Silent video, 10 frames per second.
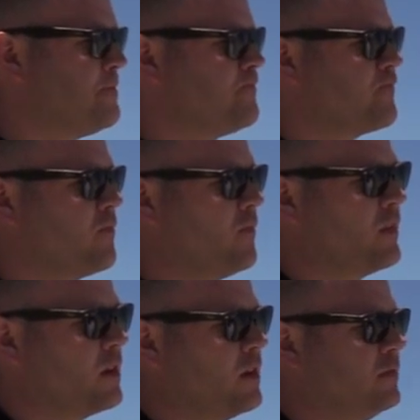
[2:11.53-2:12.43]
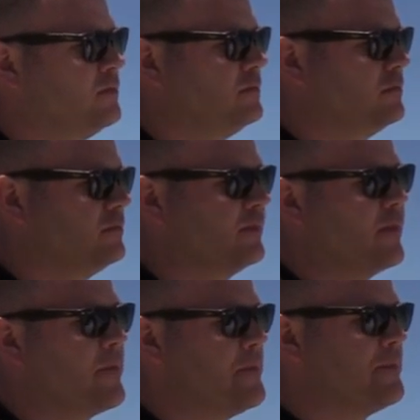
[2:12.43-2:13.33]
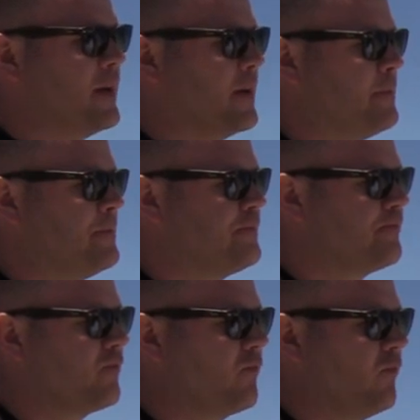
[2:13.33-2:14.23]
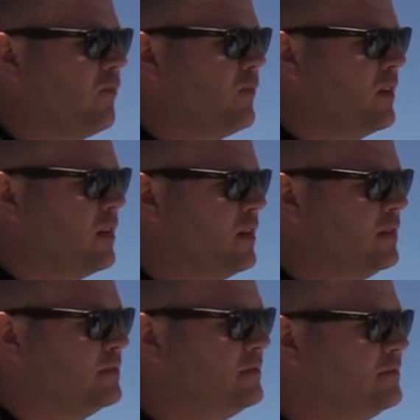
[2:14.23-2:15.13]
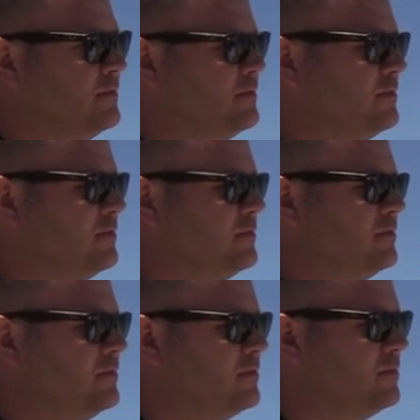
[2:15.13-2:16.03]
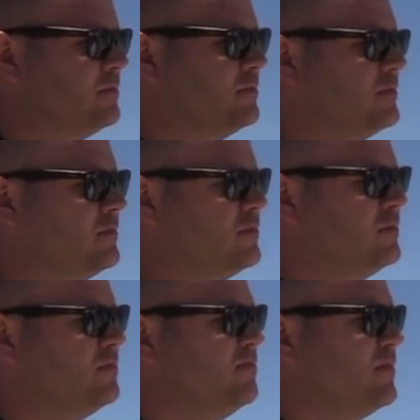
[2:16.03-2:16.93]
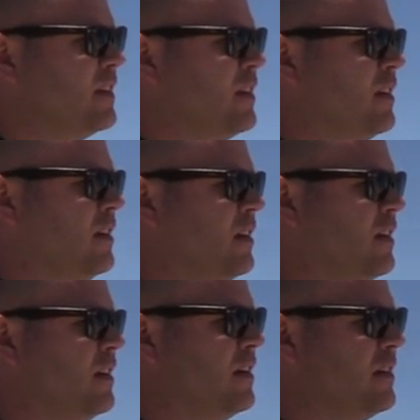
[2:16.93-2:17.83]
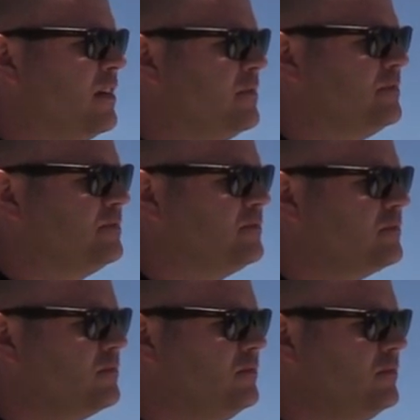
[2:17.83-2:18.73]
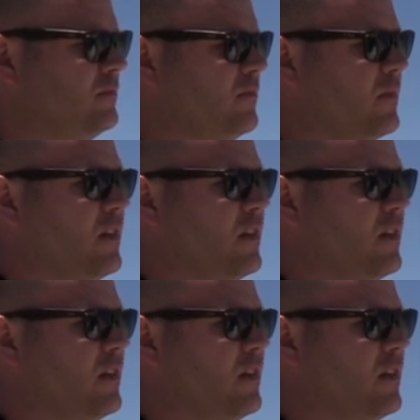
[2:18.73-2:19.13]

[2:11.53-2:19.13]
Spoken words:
(silent)